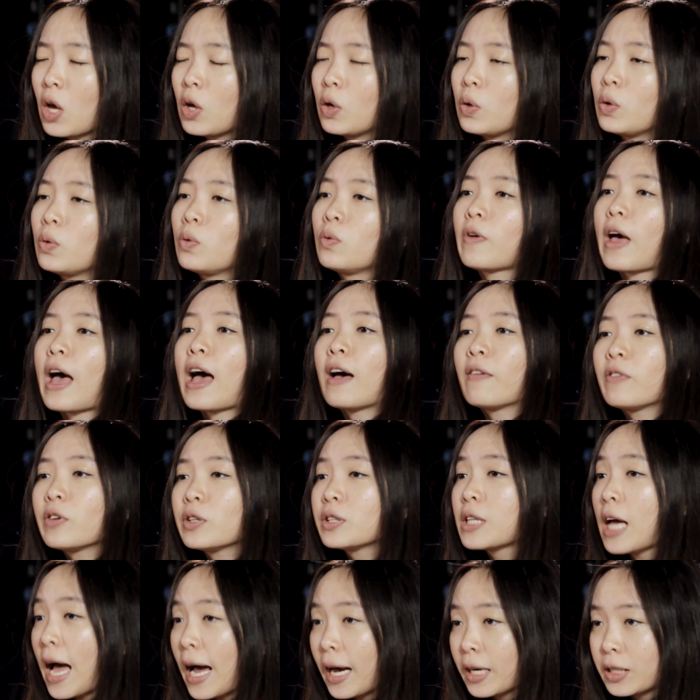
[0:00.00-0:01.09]
who've ever
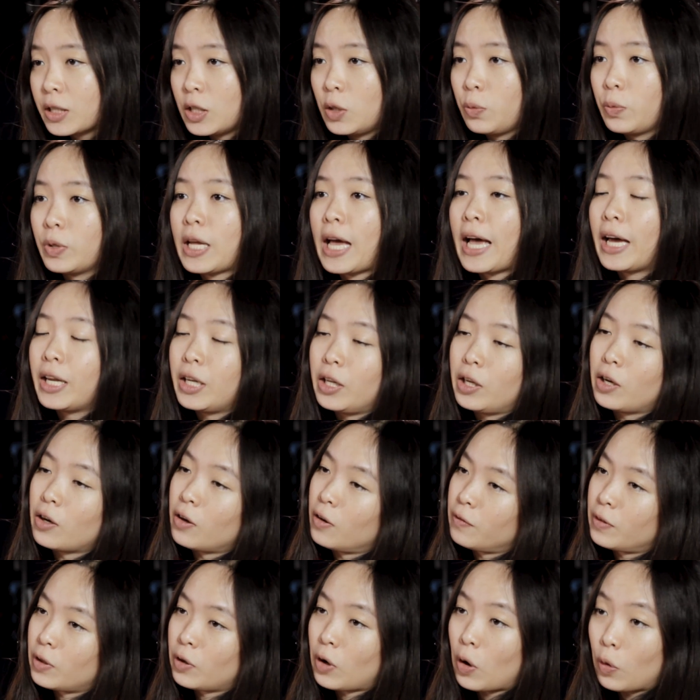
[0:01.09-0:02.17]
tagged you in any
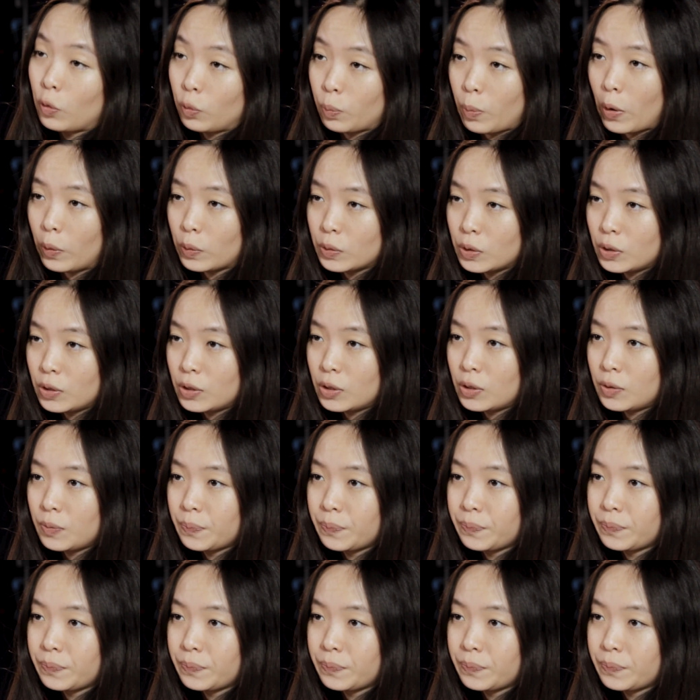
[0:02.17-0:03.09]
of their own posts.